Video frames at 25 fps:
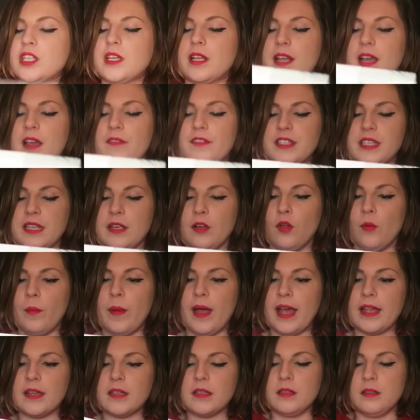she's gonna have a single
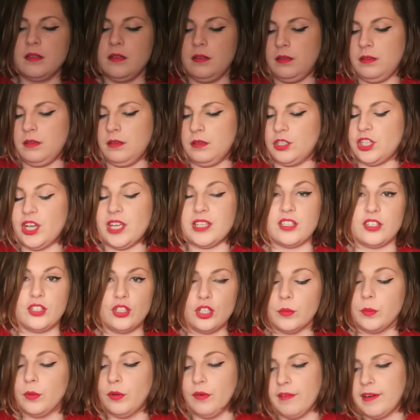bed. She has a
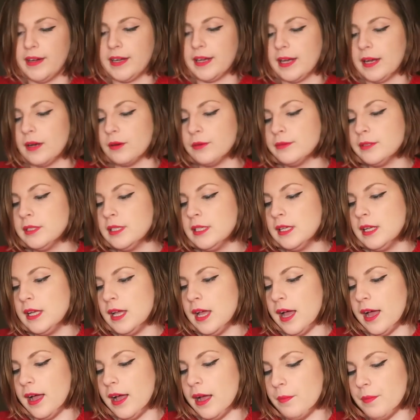double right now.
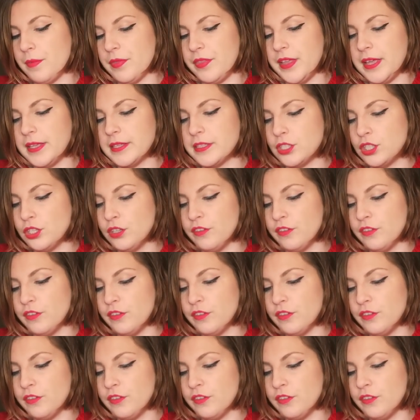This